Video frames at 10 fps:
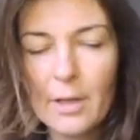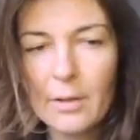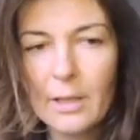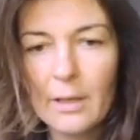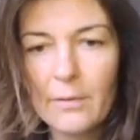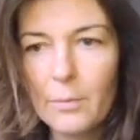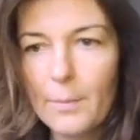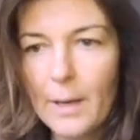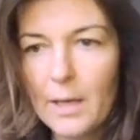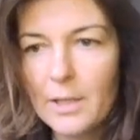only a few
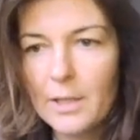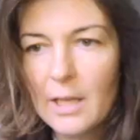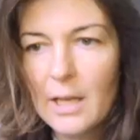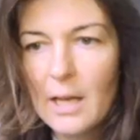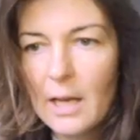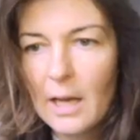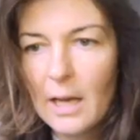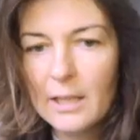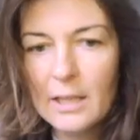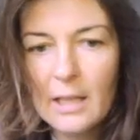pages.
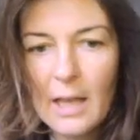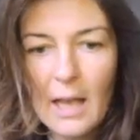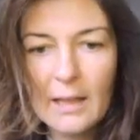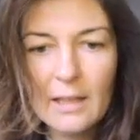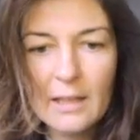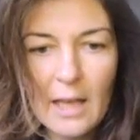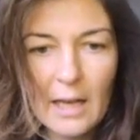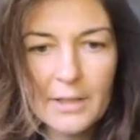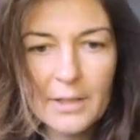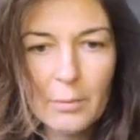I didn't add the
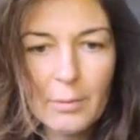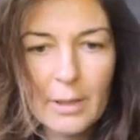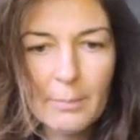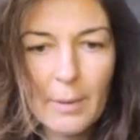text to it,